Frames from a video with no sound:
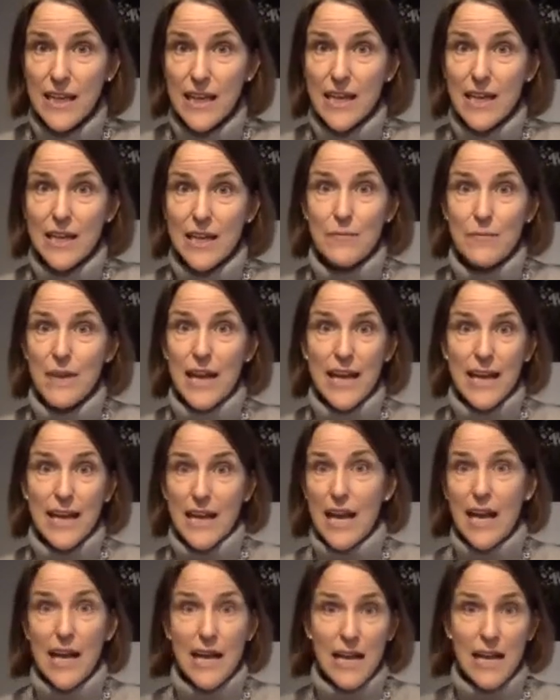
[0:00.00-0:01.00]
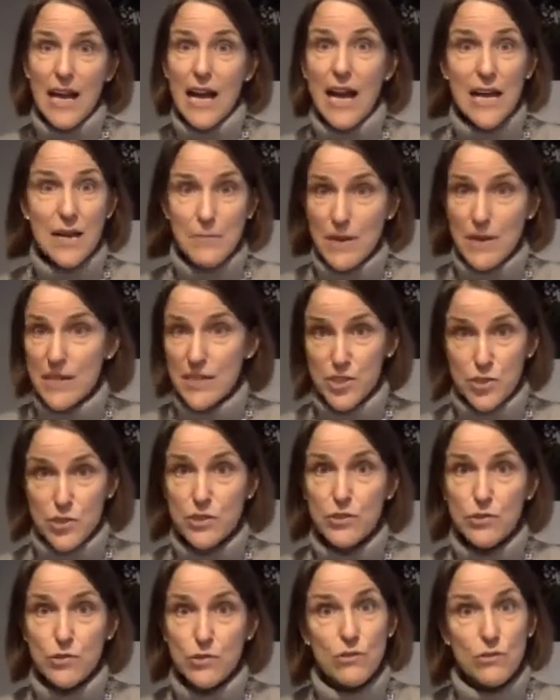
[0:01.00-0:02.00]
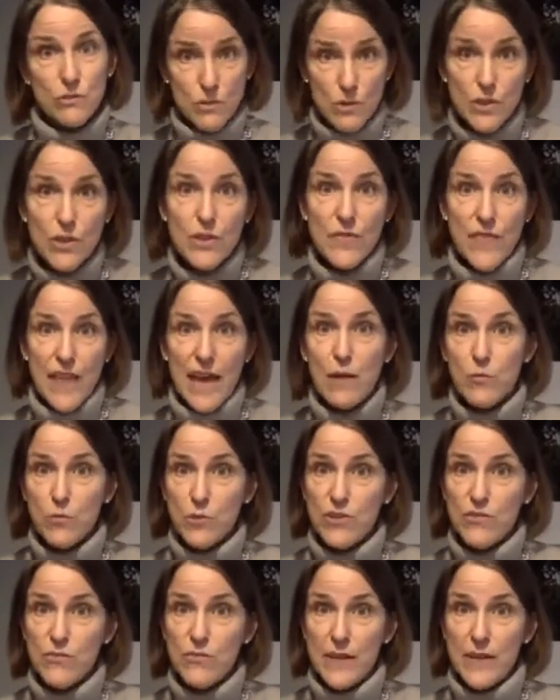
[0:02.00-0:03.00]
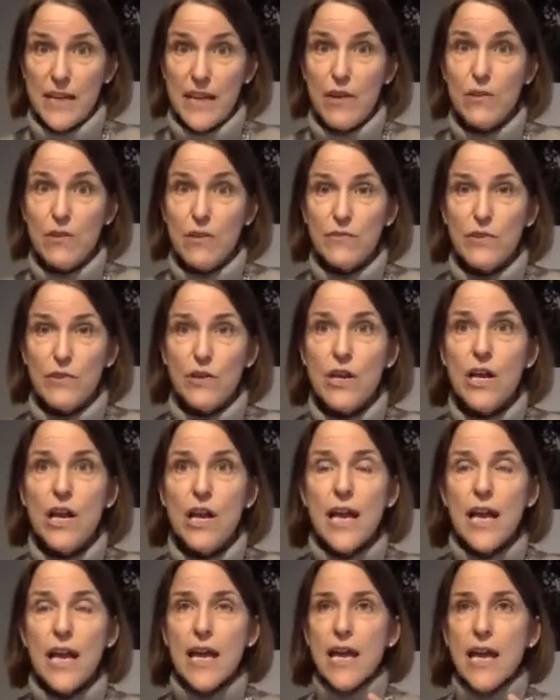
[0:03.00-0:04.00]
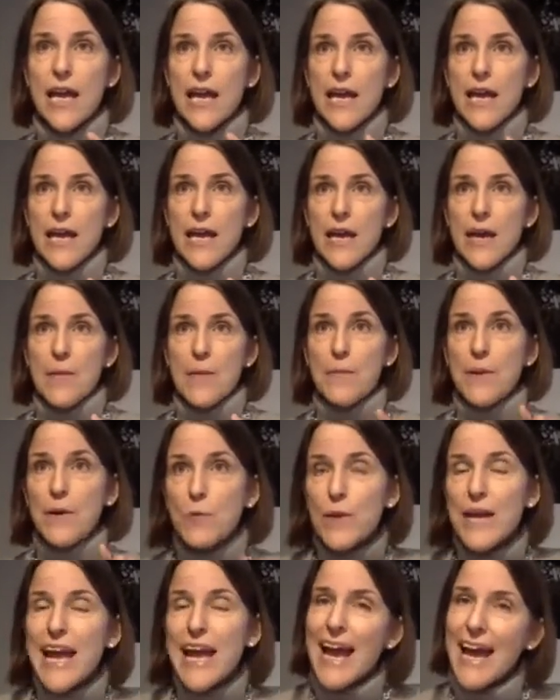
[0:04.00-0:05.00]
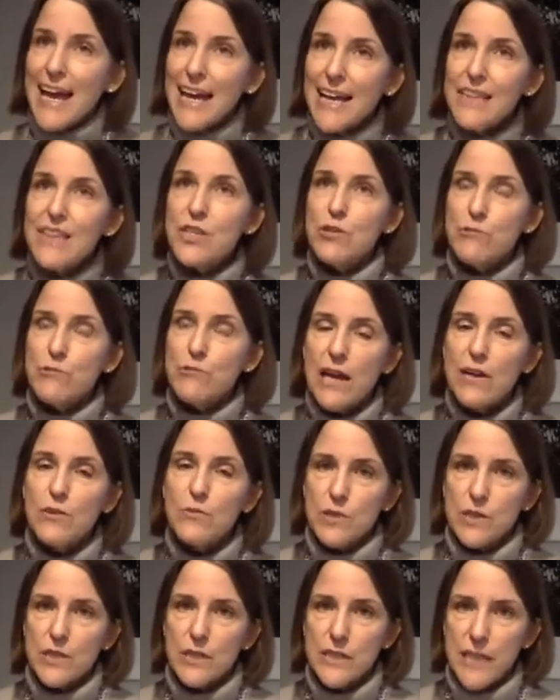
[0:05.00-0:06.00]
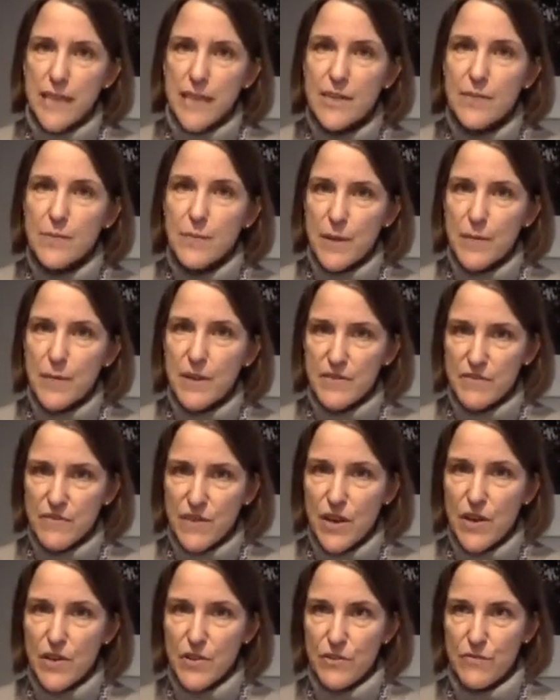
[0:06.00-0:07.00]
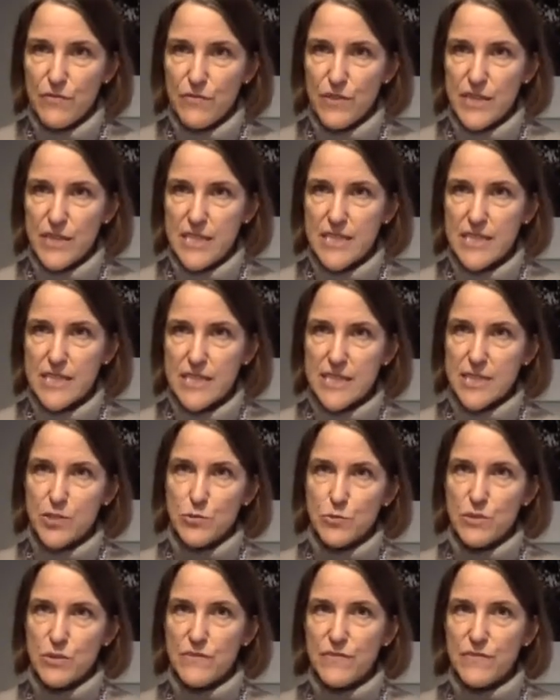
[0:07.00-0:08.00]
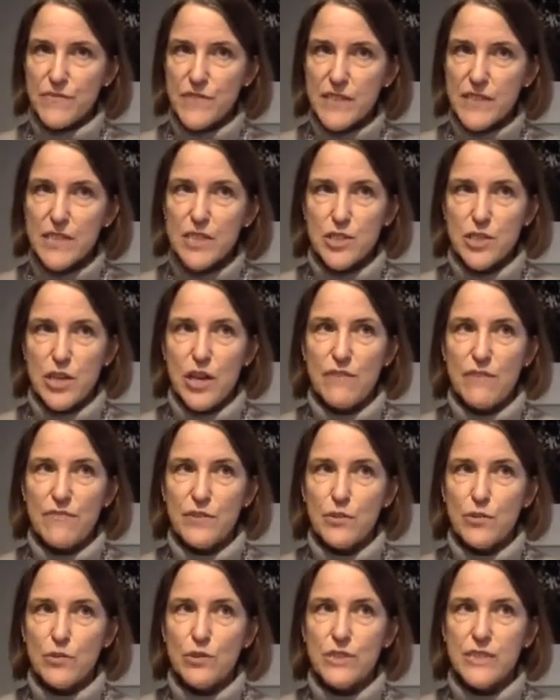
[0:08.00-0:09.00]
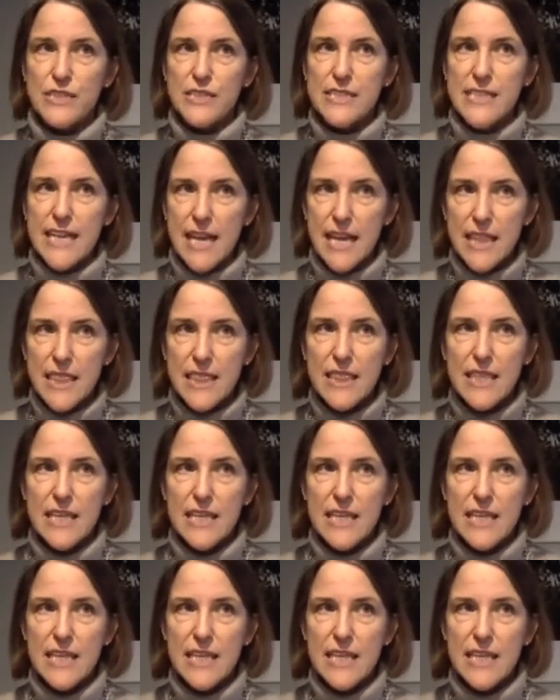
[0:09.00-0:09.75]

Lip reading: and I might struggle, that would have been helpful. But we had the groundwork laid by my father for this sort of philosophical death